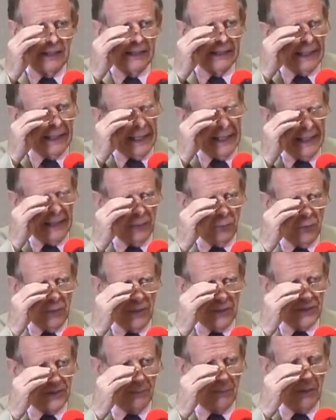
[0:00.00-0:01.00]
in
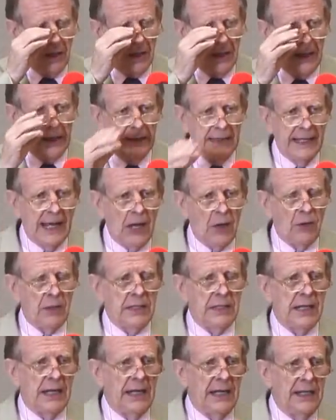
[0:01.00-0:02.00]
anyone's mind
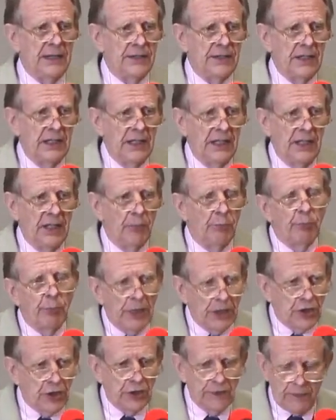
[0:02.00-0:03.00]
nowadays,
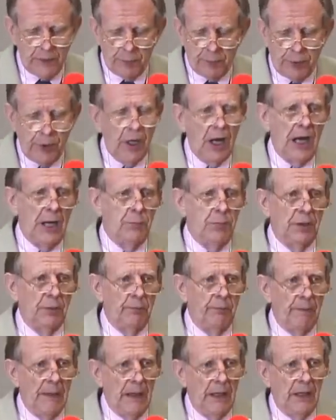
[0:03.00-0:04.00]
much of a
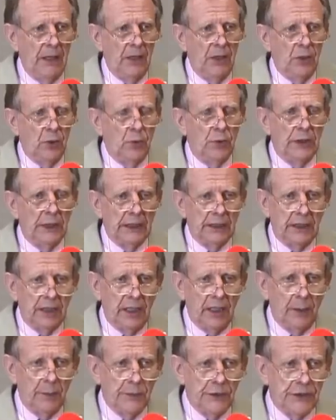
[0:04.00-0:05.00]
problem when it
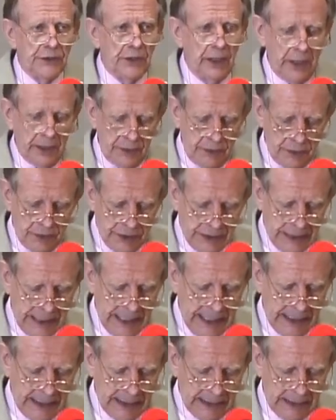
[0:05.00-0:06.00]
comes to
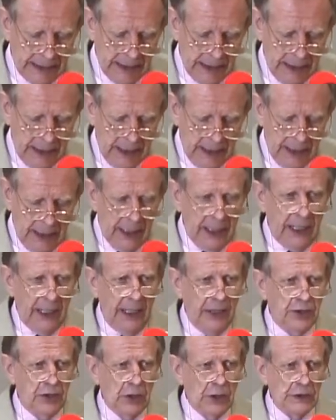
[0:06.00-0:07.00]
understanding
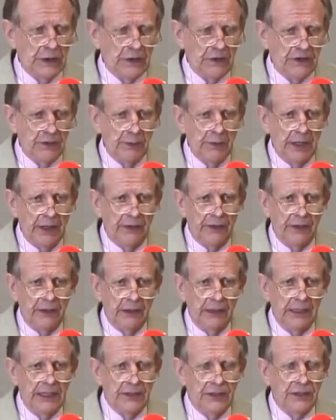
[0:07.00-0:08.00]
uh, Joseph Smith,
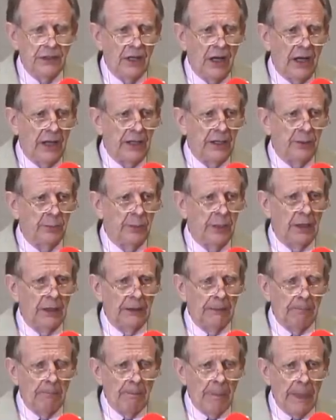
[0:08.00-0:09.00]
at least not
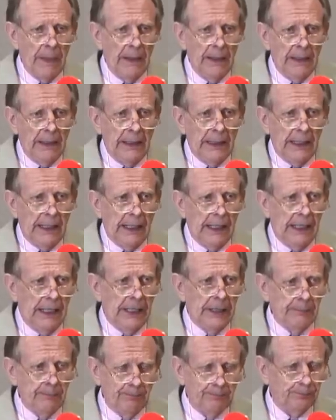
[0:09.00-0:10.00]
among
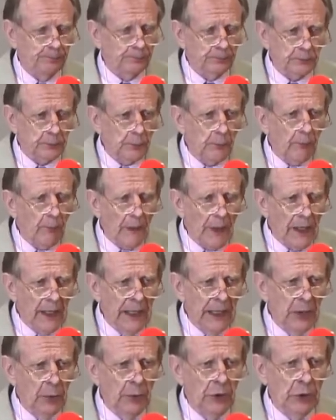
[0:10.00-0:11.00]
um,
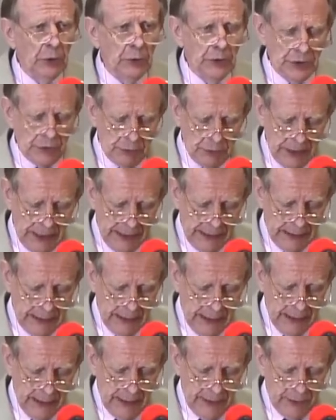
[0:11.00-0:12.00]
anyone who has
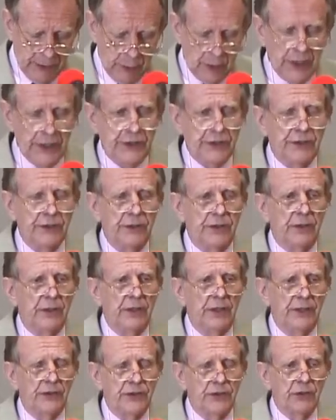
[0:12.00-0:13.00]
read the recent
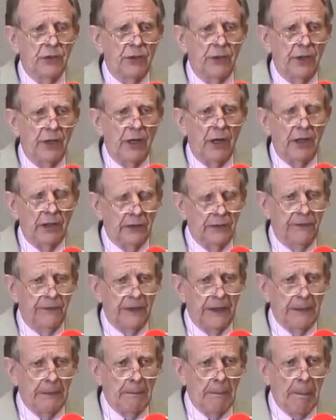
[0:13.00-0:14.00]

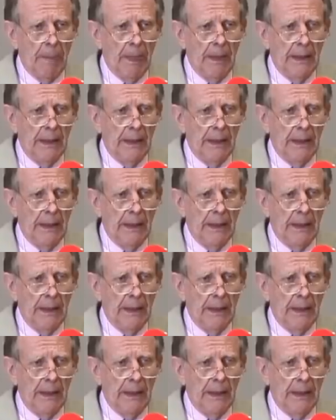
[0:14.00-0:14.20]
historiography.